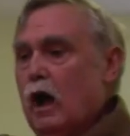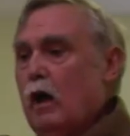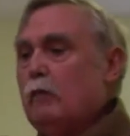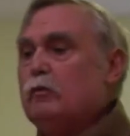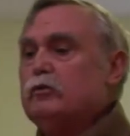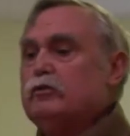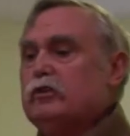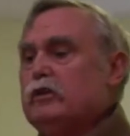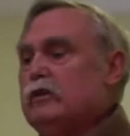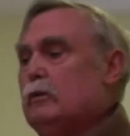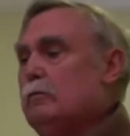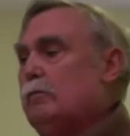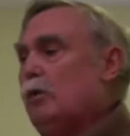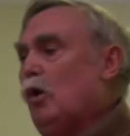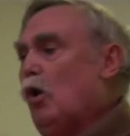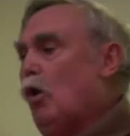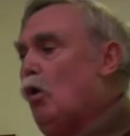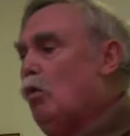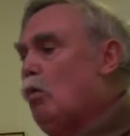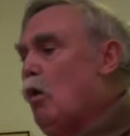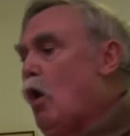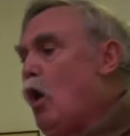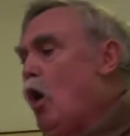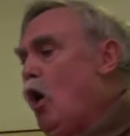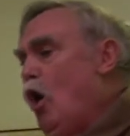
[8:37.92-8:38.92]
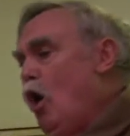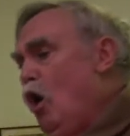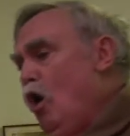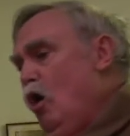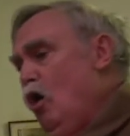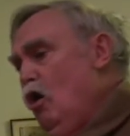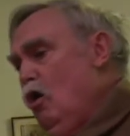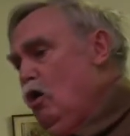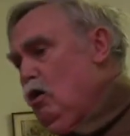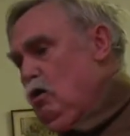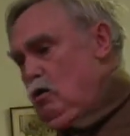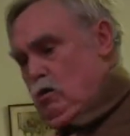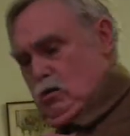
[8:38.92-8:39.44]
was in the Boer
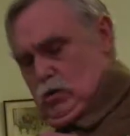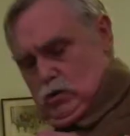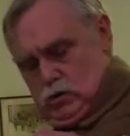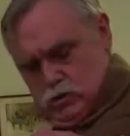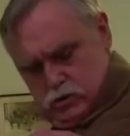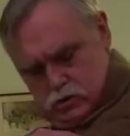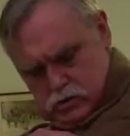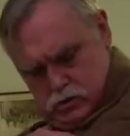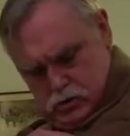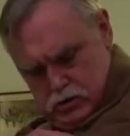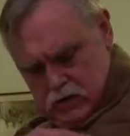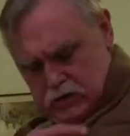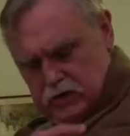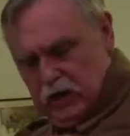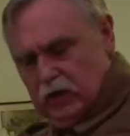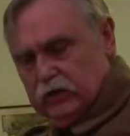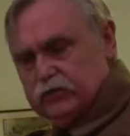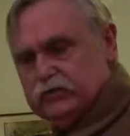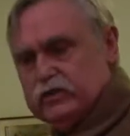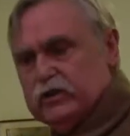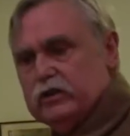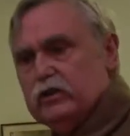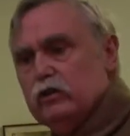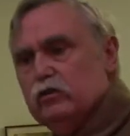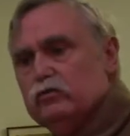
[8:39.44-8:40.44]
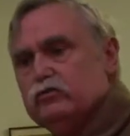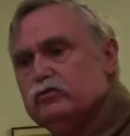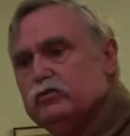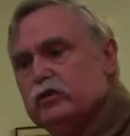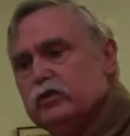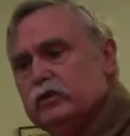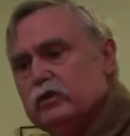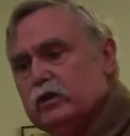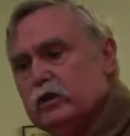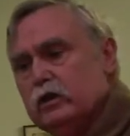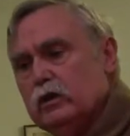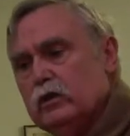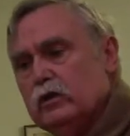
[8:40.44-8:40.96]
War in
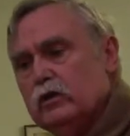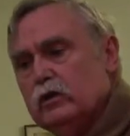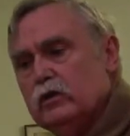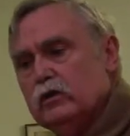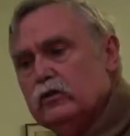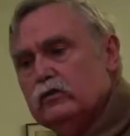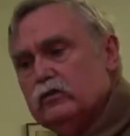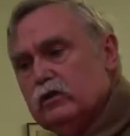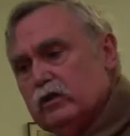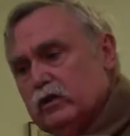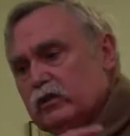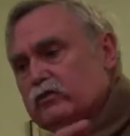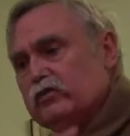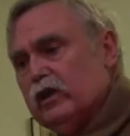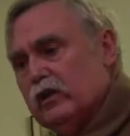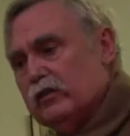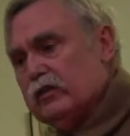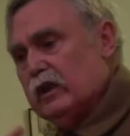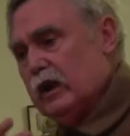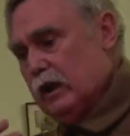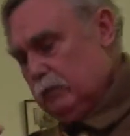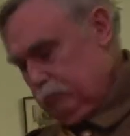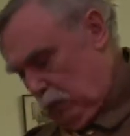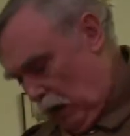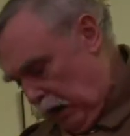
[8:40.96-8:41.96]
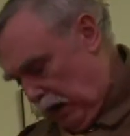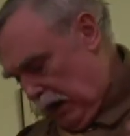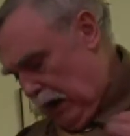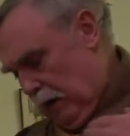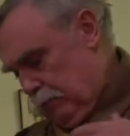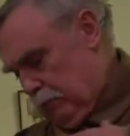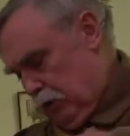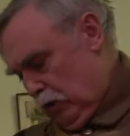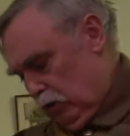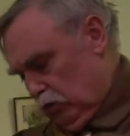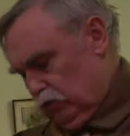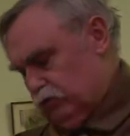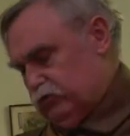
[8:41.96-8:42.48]
1900, so you can tell that I
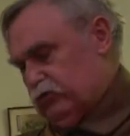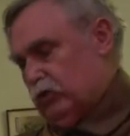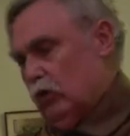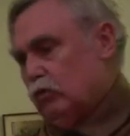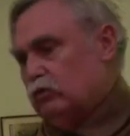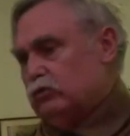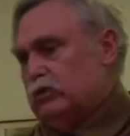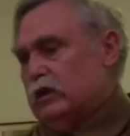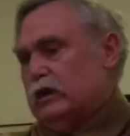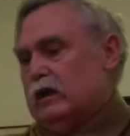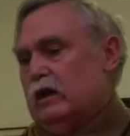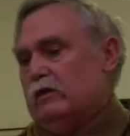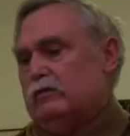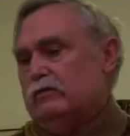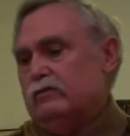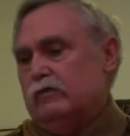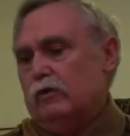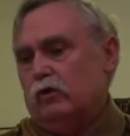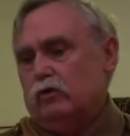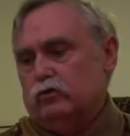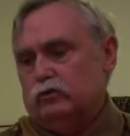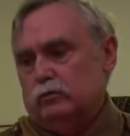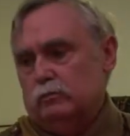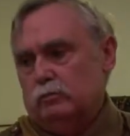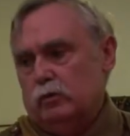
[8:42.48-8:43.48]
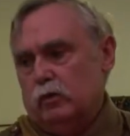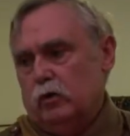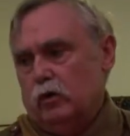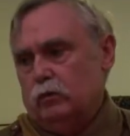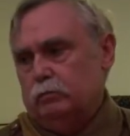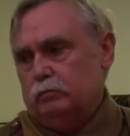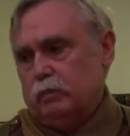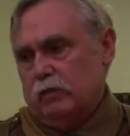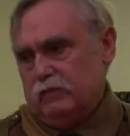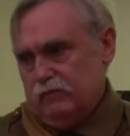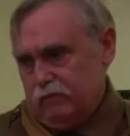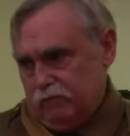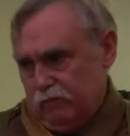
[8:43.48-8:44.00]
am an old soldier and I fought
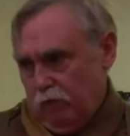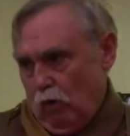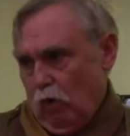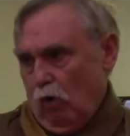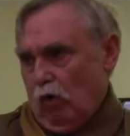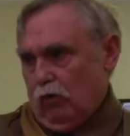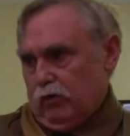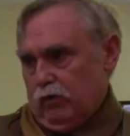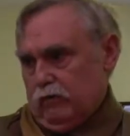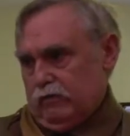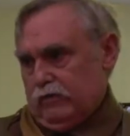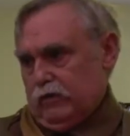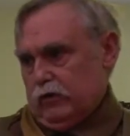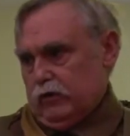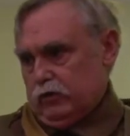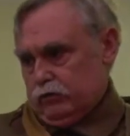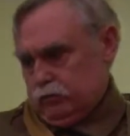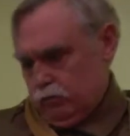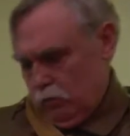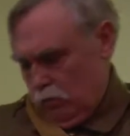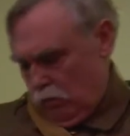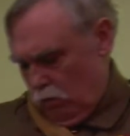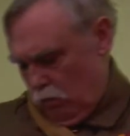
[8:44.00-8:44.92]
abroad before the First World